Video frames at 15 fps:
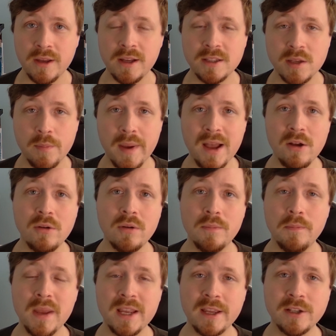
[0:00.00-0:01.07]
It's about
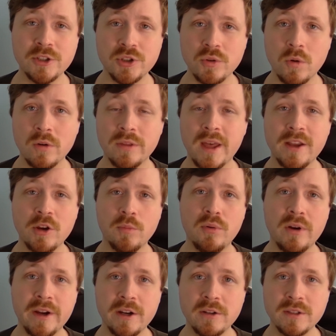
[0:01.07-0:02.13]
making sure that your
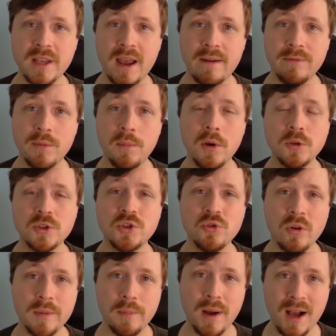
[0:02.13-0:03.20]
players have the most
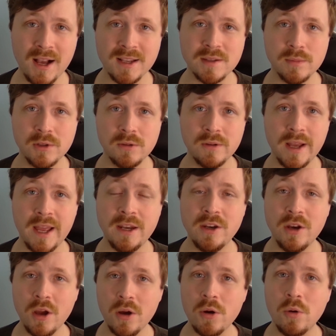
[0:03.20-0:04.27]
joy possible and
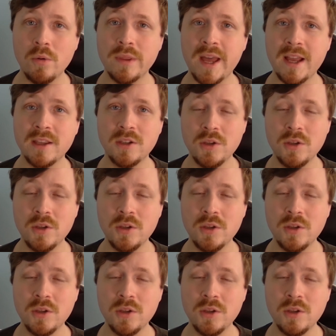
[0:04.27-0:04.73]
know that